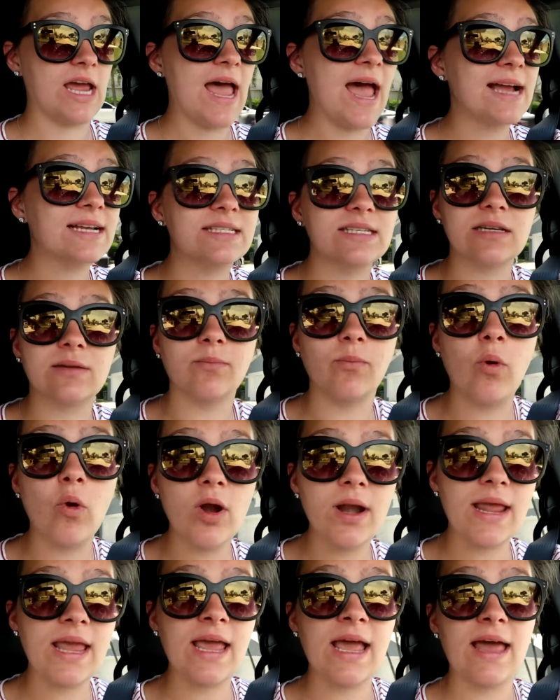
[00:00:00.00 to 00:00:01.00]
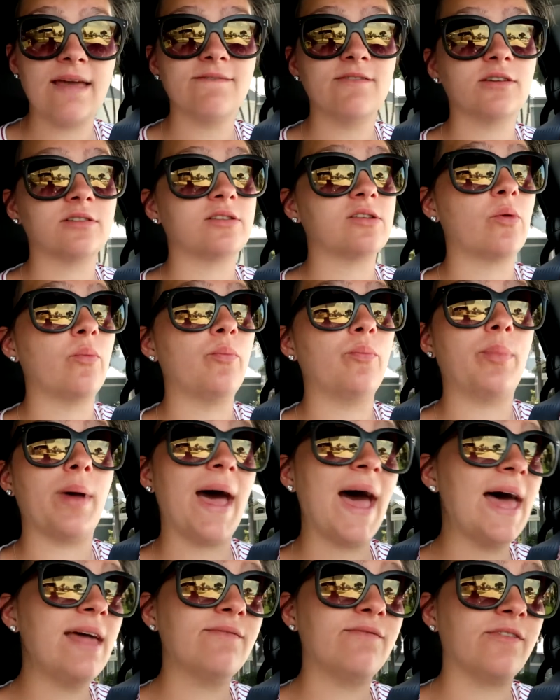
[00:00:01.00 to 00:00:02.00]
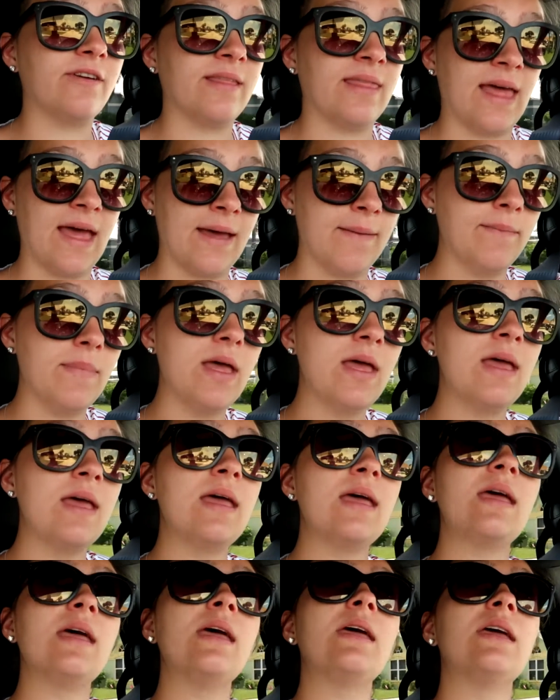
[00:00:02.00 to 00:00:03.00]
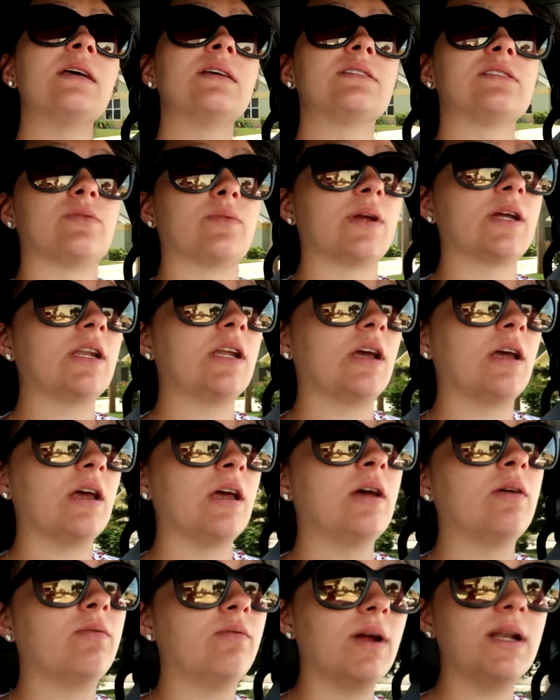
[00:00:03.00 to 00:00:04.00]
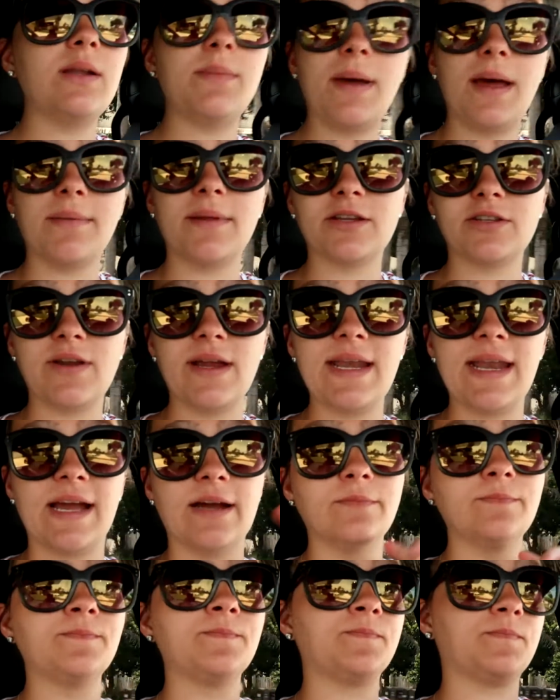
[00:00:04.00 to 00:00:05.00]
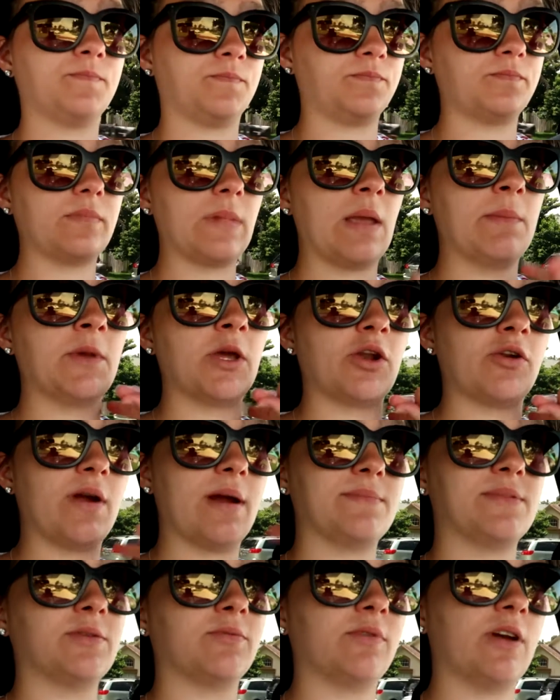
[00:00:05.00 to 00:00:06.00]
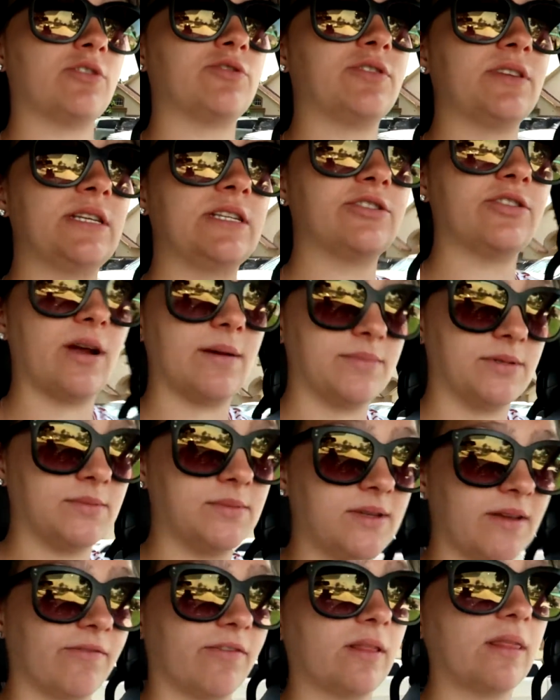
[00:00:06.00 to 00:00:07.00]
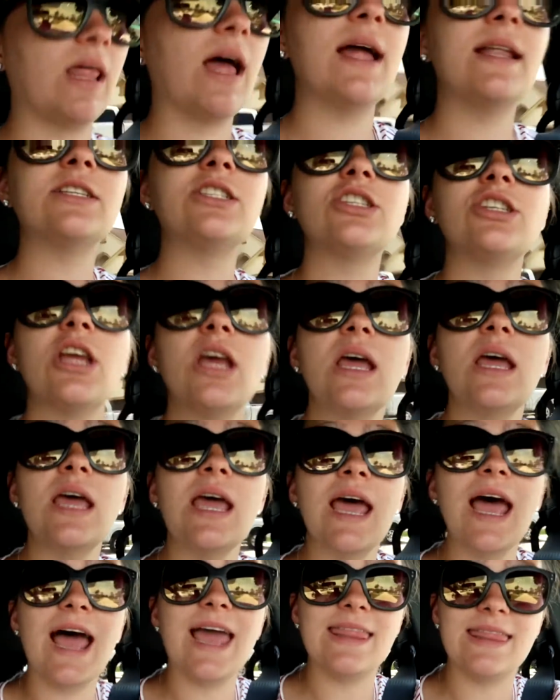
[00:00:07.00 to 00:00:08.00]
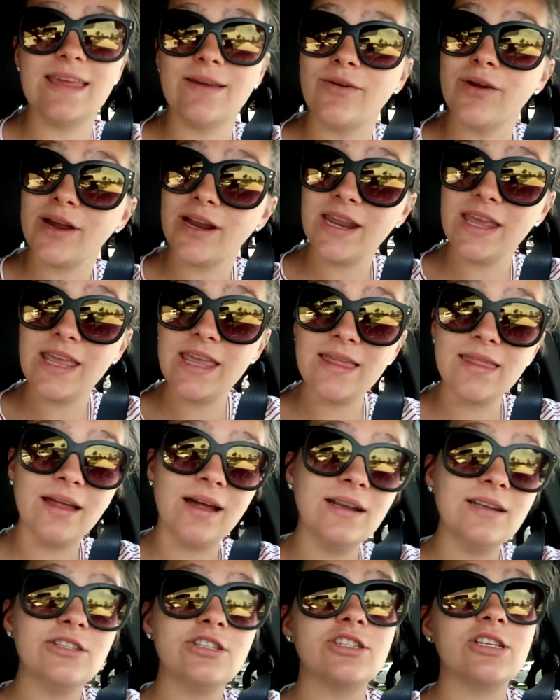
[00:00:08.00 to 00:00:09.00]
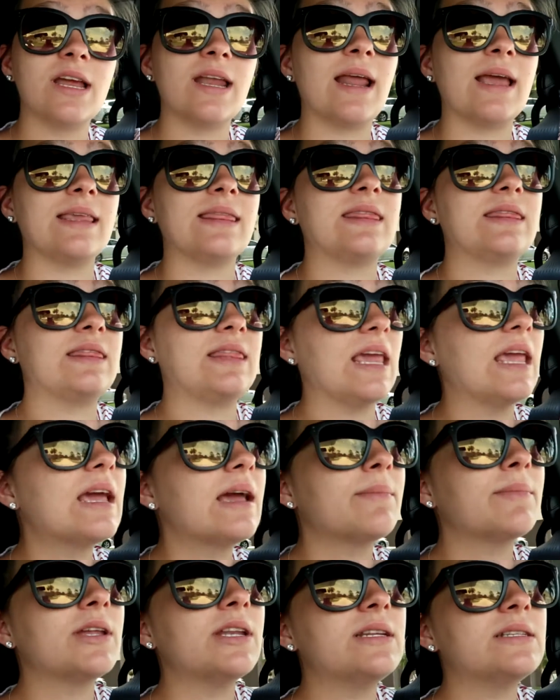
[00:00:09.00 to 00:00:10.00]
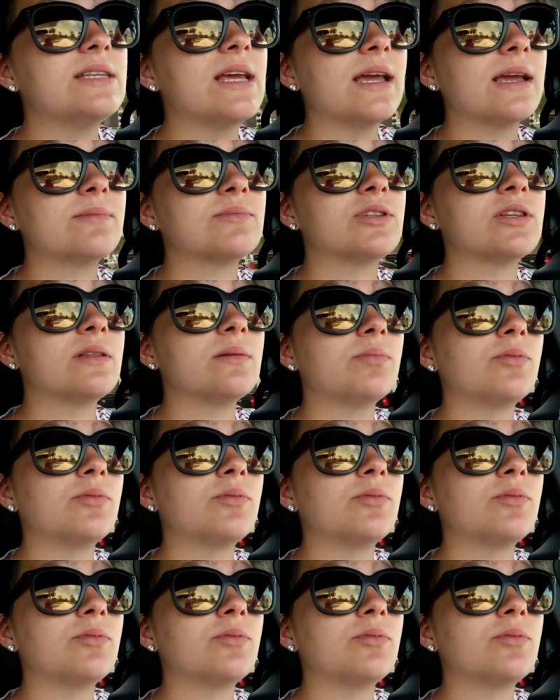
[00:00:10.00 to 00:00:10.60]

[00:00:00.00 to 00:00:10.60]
hectic morning. I feel so bad for them. So we're gonna run to Publix right now. I'm gonna grab some groceries, grab some stuff at lunch. I think we're gonna eat lunch, and I think I'm gonna take them to the